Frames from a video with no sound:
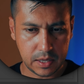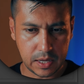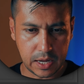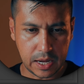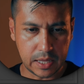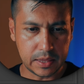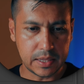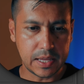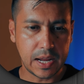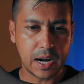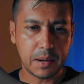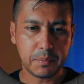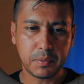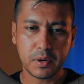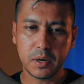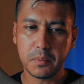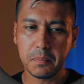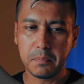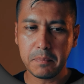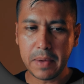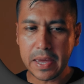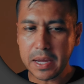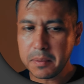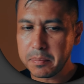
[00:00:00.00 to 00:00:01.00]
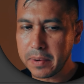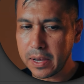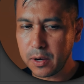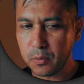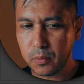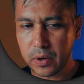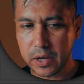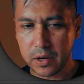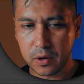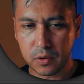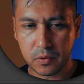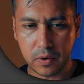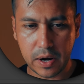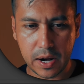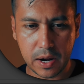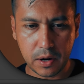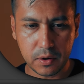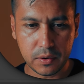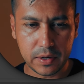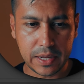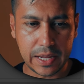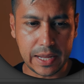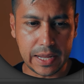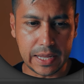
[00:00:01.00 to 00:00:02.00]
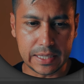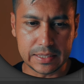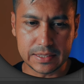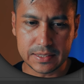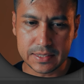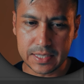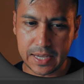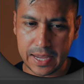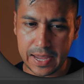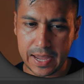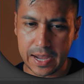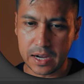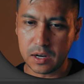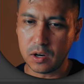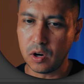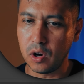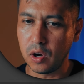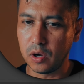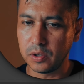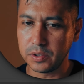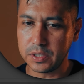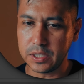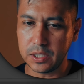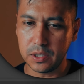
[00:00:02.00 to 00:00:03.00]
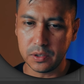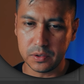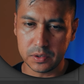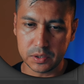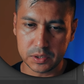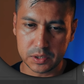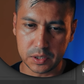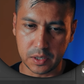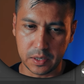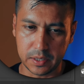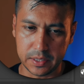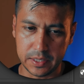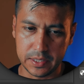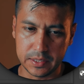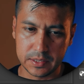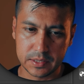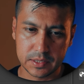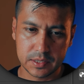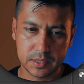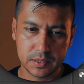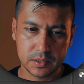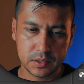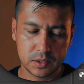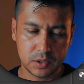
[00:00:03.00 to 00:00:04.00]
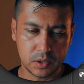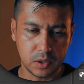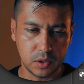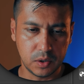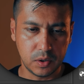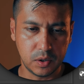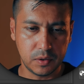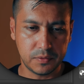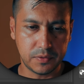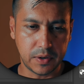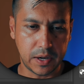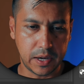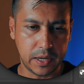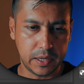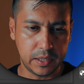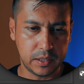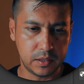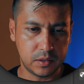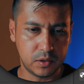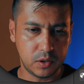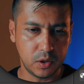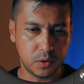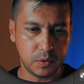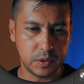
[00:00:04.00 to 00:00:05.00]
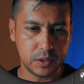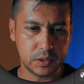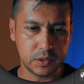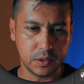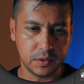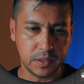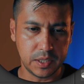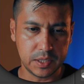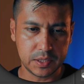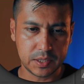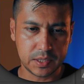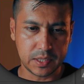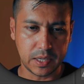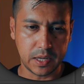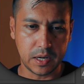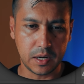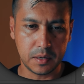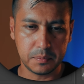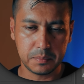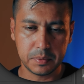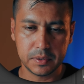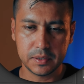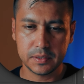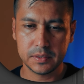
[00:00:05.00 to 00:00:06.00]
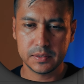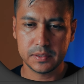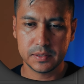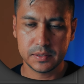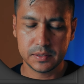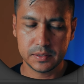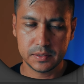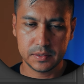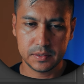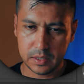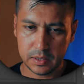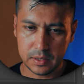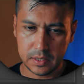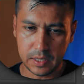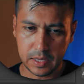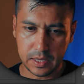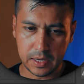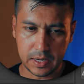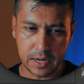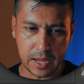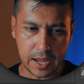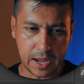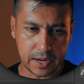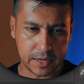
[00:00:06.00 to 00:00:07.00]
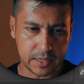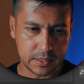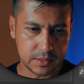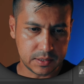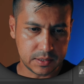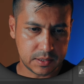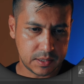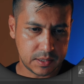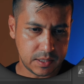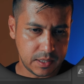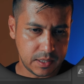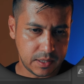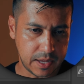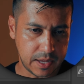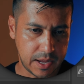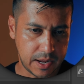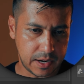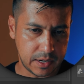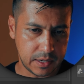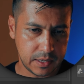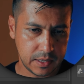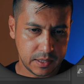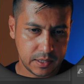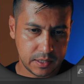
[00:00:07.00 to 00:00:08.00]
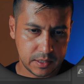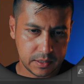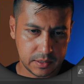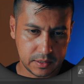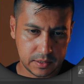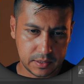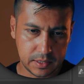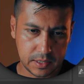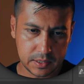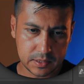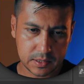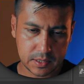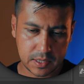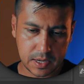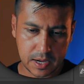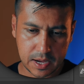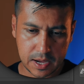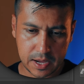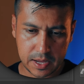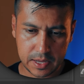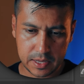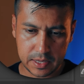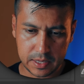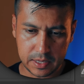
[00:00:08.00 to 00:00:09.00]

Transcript: And then I'm gonna make my way around and tag all the other targets. So if I go into this setup, then I can see that this guy